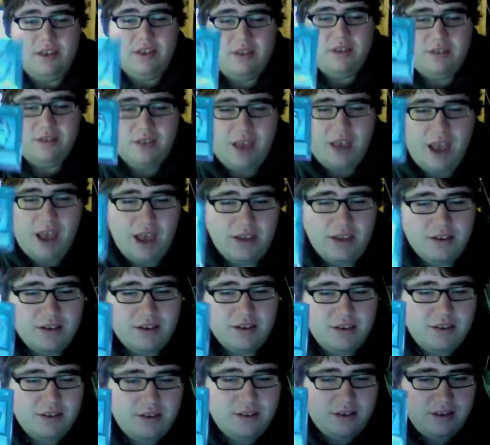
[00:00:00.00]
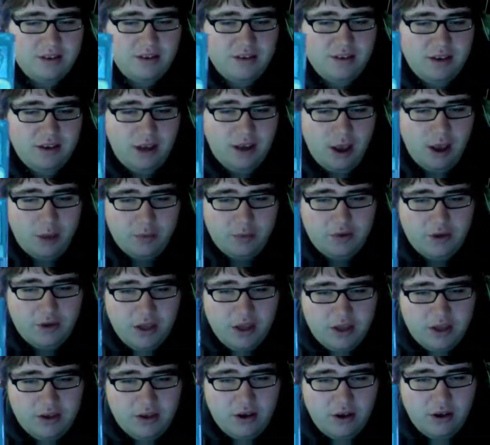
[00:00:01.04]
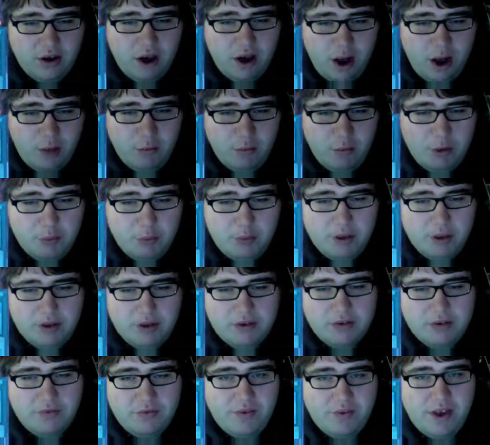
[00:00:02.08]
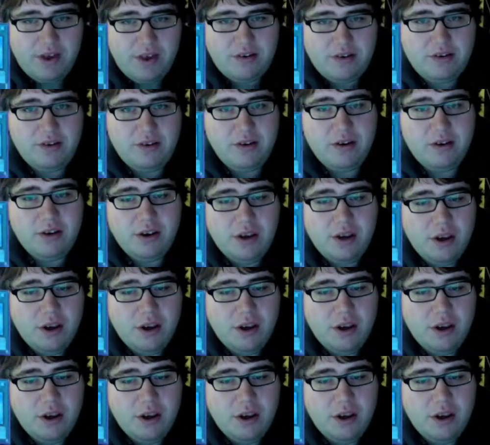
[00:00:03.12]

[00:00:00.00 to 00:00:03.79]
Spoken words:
It just adds consistency, helps you get to your combo pieces faster,